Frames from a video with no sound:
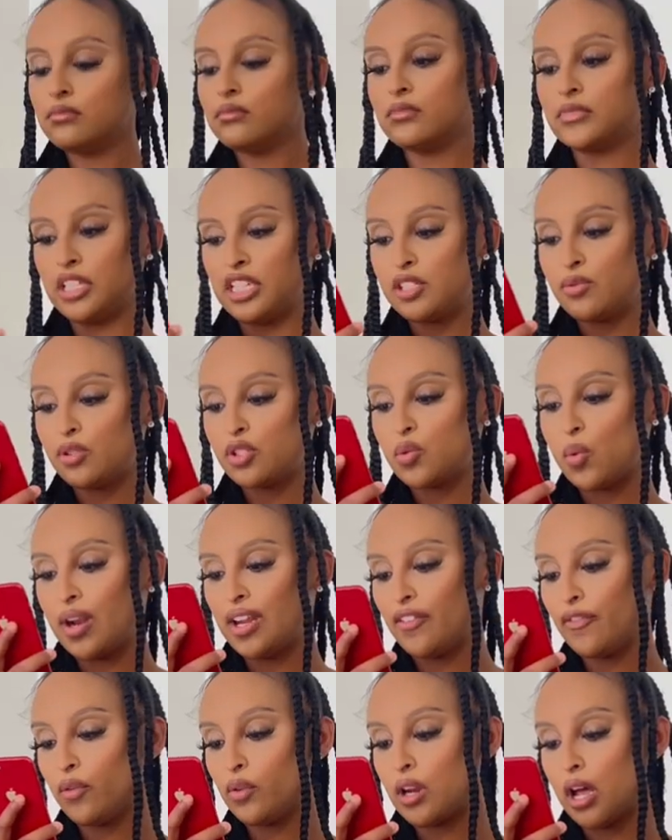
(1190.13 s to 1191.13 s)
These were
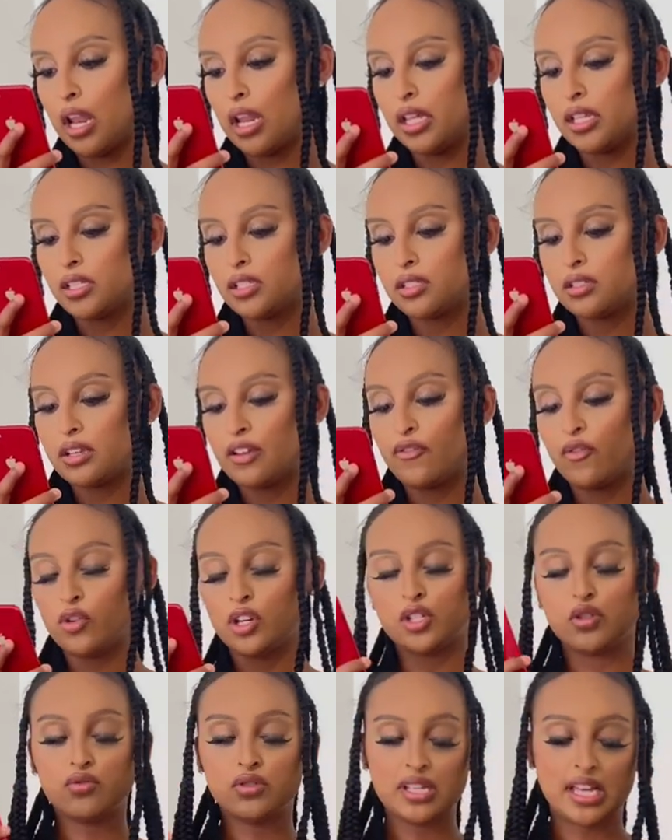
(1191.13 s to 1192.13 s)
twenty-four dollars and
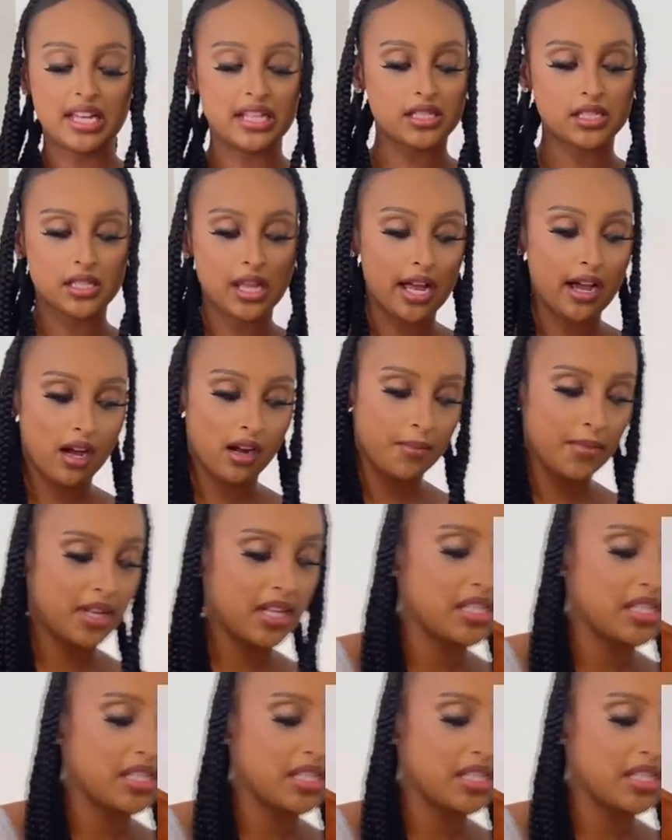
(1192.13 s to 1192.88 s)
forty-two cents. I got them in